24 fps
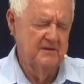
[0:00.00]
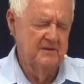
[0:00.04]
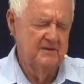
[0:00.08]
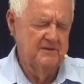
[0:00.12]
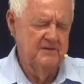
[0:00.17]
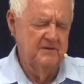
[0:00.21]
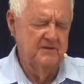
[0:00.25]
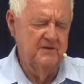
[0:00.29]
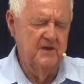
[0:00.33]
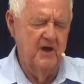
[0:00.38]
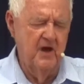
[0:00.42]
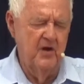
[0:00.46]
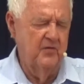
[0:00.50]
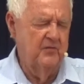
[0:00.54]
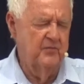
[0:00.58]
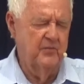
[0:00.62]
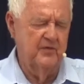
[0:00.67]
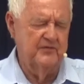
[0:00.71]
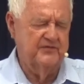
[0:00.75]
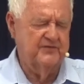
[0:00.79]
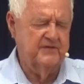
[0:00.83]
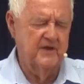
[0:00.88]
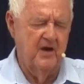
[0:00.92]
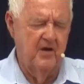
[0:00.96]
You know
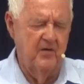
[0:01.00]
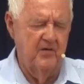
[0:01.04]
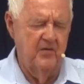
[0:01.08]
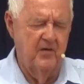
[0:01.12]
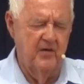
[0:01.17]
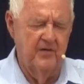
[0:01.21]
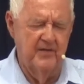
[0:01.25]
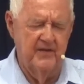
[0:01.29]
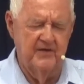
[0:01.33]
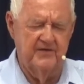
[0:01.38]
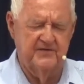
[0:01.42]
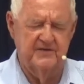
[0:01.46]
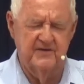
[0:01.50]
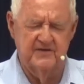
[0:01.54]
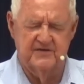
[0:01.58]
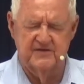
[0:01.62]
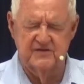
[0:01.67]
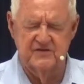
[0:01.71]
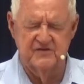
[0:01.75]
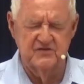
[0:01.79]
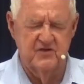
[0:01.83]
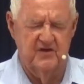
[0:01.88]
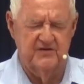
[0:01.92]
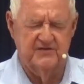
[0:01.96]
what's going on. This, this
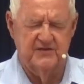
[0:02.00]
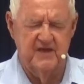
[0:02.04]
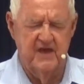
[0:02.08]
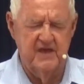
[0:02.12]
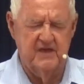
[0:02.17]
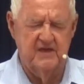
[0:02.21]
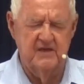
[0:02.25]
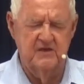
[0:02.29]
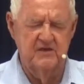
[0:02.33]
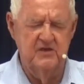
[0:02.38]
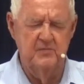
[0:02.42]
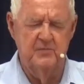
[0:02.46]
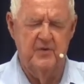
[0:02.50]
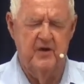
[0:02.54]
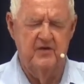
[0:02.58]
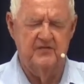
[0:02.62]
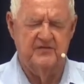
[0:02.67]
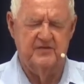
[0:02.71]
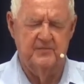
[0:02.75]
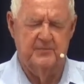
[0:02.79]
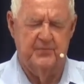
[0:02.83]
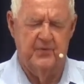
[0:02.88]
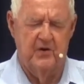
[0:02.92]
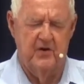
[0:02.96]
is not taking you by
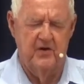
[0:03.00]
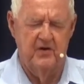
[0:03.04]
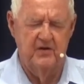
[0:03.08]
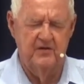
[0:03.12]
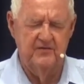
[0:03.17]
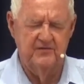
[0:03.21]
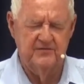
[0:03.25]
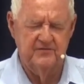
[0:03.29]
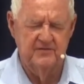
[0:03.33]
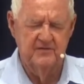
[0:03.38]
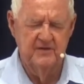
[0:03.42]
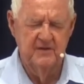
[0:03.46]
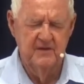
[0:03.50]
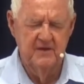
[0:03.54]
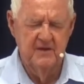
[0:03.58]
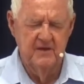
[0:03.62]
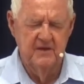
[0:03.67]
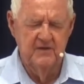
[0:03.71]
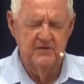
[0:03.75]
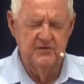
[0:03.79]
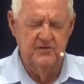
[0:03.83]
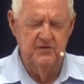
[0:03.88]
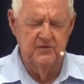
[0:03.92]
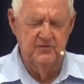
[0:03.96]
surprise.
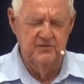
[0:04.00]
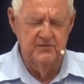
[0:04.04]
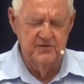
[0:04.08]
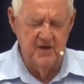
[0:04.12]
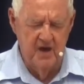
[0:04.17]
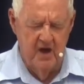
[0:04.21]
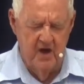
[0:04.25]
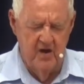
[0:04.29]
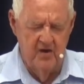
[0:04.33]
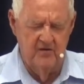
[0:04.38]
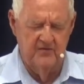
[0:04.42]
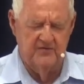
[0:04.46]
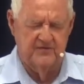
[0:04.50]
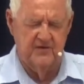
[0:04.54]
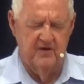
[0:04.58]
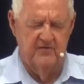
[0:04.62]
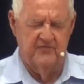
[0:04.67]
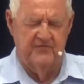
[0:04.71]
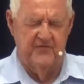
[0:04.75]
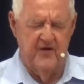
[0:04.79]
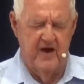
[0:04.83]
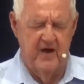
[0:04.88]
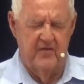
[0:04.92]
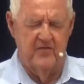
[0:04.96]
You know. So,
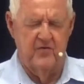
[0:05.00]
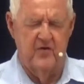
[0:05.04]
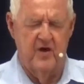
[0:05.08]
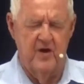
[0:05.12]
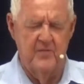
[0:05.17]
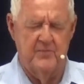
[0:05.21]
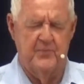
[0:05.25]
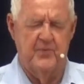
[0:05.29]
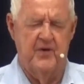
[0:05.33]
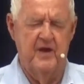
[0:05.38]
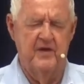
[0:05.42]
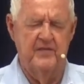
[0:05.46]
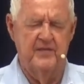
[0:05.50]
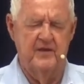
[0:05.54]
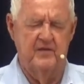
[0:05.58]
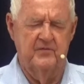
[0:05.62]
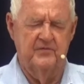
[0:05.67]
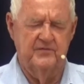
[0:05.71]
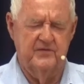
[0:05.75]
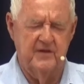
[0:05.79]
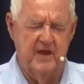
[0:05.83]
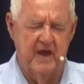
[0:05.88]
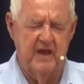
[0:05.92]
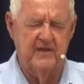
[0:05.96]
Father, I pray that
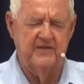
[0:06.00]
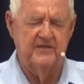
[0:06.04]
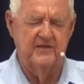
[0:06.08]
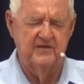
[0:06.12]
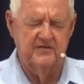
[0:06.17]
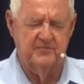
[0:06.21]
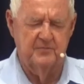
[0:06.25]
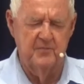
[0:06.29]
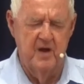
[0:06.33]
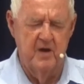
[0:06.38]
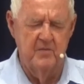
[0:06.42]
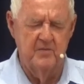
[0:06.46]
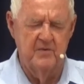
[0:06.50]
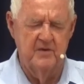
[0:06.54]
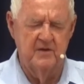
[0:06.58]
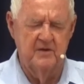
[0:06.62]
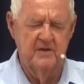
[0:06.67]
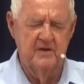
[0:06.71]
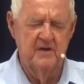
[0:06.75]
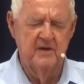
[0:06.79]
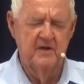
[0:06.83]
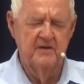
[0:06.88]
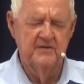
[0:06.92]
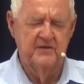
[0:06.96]
at this moment
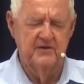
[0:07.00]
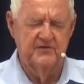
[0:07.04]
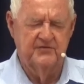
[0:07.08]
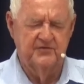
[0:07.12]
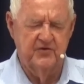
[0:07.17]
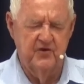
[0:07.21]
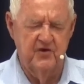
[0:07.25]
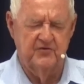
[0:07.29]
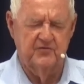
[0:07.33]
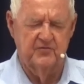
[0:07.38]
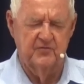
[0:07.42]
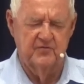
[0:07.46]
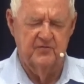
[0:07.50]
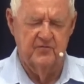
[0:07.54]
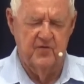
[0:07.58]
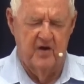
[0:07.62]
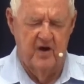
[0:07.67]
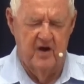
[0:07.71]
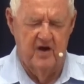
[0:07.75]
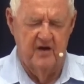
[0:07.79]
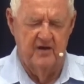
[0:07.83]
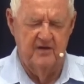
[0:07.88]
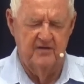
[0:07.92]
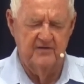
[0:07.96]
the church would
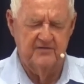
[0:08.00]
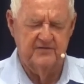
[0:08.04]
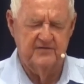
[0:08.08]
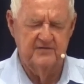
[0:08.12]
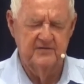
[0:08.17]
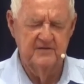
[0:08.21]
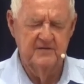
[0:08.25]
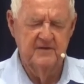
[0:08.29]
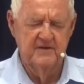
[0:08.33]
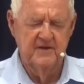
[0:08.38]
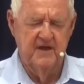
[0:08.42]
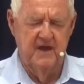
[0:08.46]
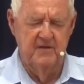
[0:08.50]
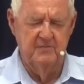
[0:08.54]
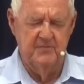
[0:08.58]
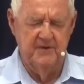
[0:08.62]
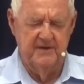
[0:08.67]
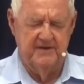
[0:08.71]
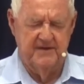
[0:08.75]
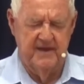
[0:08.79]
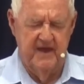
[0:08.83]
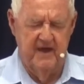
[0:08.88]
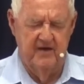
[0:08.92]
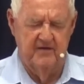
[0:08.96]
rise and be
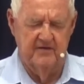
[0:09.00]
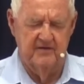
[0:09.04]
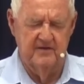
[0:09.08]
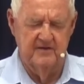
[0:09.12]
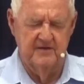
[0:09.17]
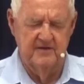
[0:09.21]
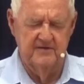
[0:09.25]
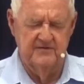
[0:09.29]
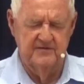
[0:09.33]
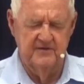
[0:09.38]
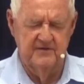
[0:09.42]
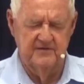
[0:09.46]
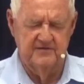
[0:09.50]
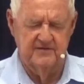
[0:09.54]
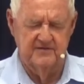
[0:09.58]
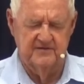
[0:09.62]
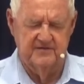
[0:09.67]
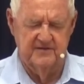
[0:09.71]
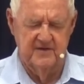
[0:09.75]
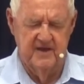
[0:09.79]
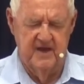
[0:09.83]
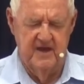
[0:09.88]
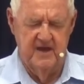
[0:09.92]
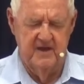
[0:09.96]
counted in Jesus'
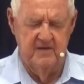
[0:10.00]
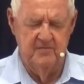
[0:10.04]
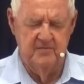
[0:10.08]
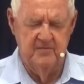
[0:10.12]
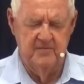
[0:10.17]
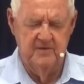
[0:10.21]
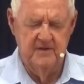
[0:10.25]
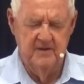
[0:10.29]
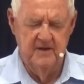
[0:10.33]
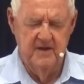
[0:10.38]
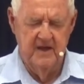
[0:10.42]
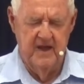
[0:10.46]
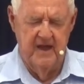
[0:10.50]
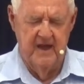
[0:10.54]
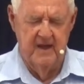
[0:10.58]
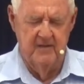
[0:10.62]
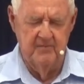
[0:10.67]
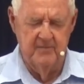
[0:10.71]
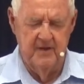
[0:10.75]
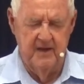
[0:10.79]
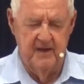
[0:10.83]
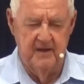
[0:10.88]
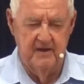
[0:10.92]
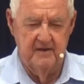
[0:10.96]
name.
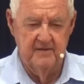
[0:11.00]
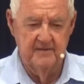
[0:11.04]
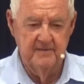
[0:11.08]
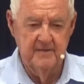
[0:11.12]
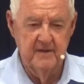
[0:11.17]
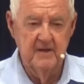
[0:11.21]
Amen.